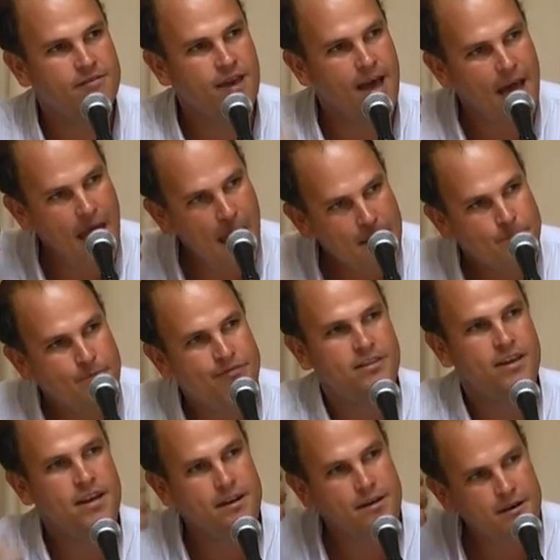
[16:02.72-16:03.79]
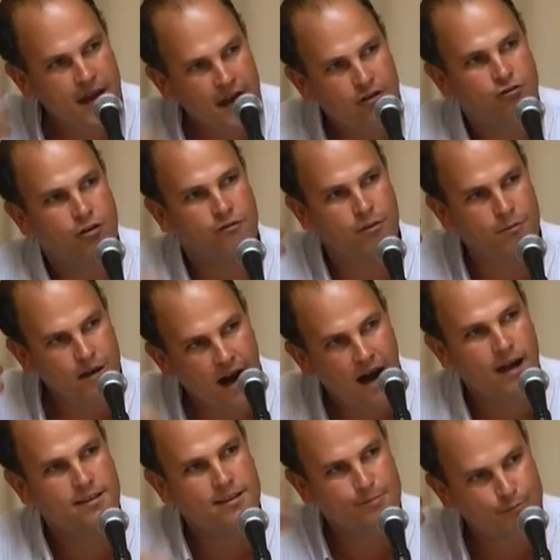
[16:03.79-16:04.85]
to empty nature from
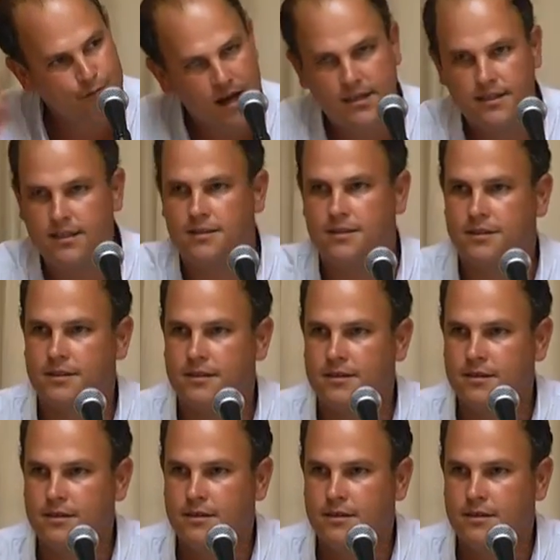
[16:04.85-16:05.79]
God's presence.